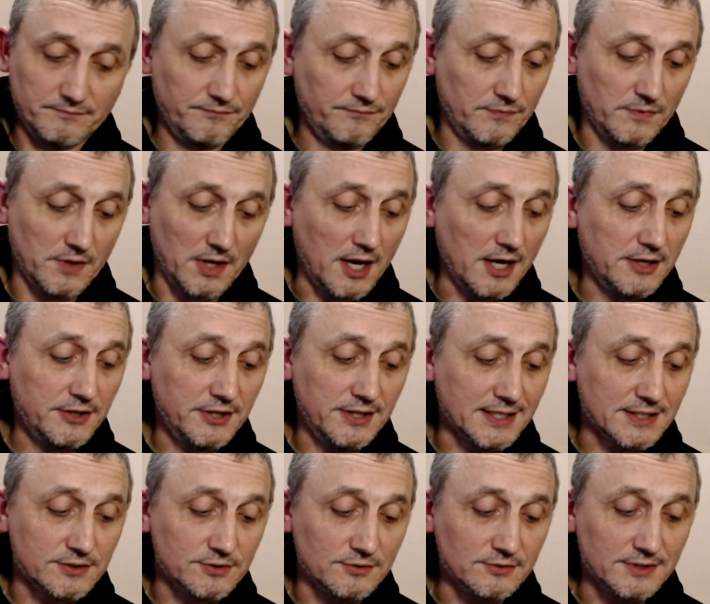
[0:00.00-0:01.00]
I think
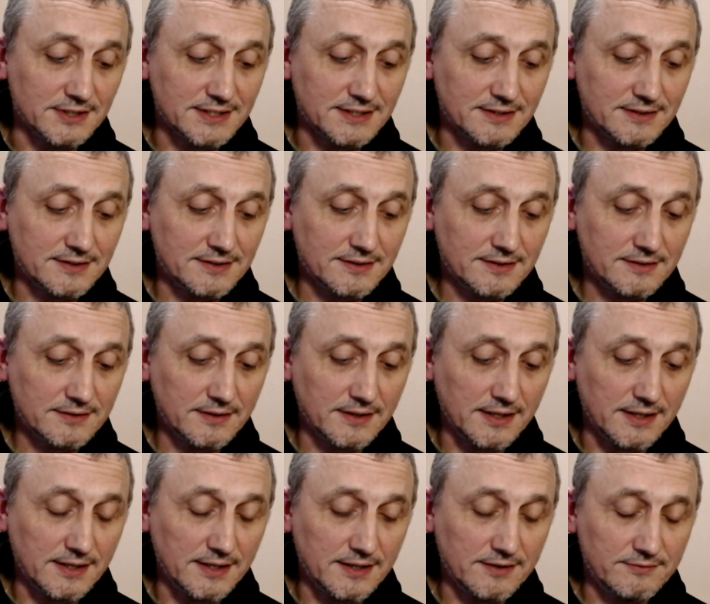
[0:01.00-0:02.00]
that's all
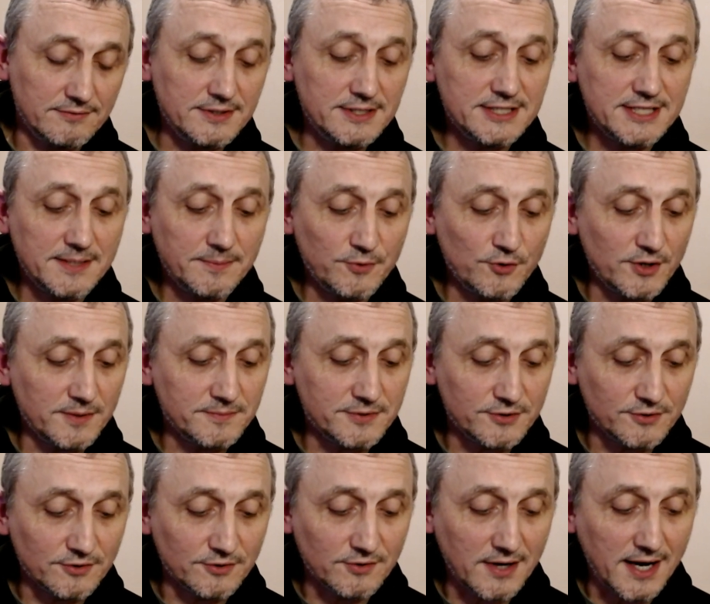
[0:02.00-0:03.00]
reasonable. I'm
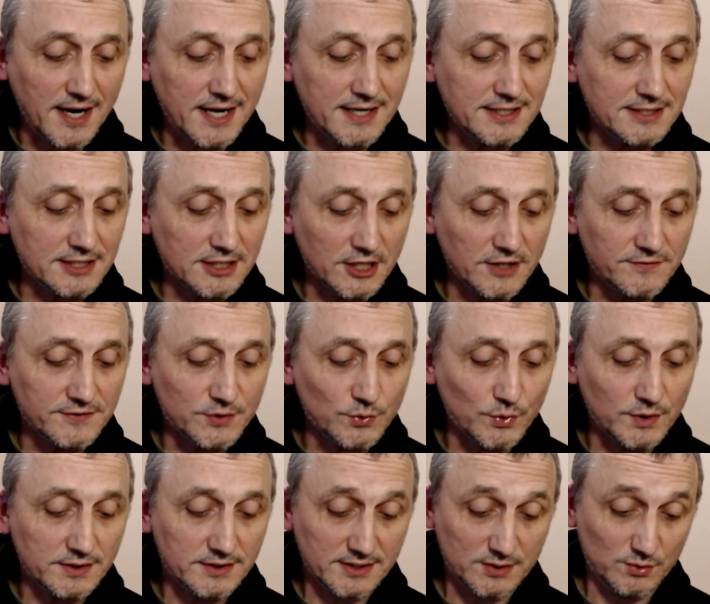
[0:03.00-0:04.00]
sure any Jehovah's
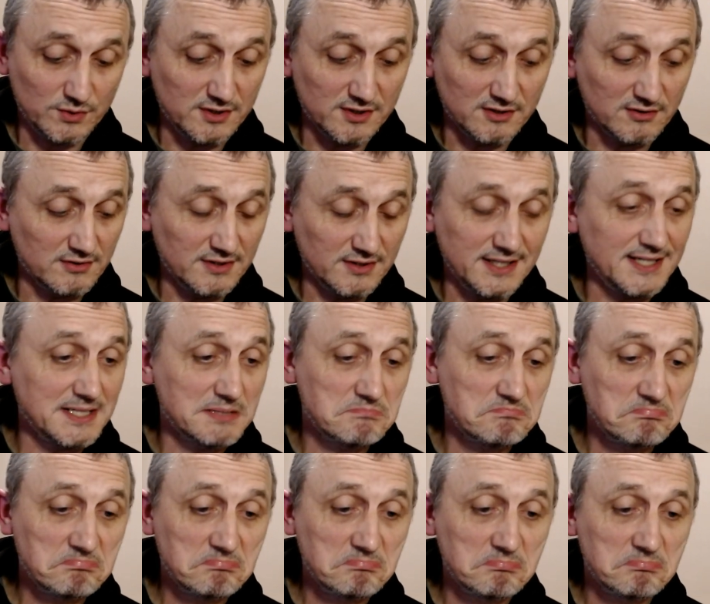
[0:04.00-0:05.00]
Witness would agree
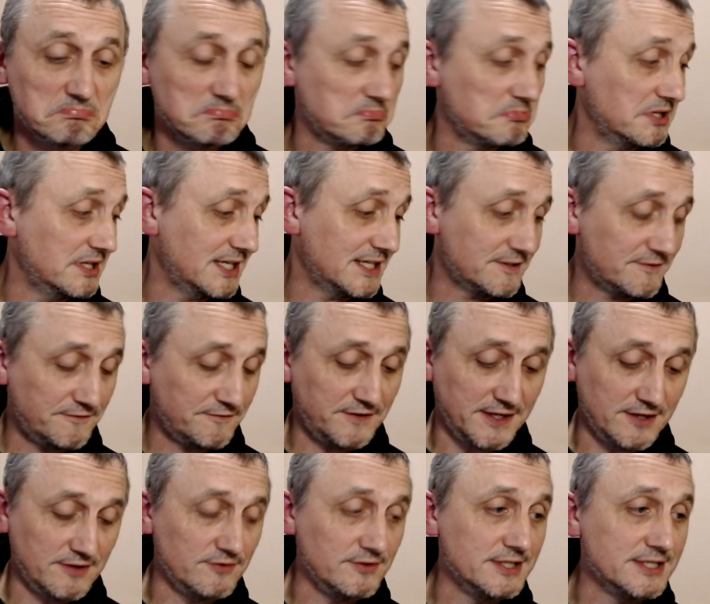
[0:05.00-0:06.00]
that that's fair
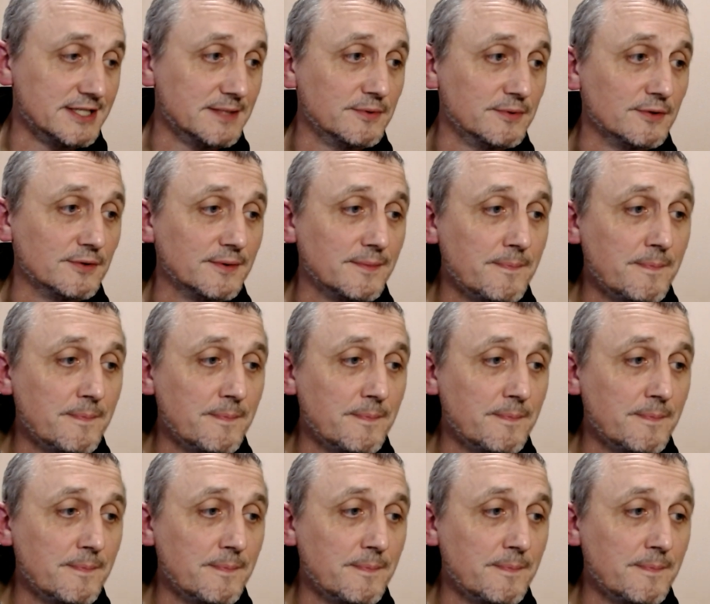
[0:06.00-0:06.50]
and reasonable.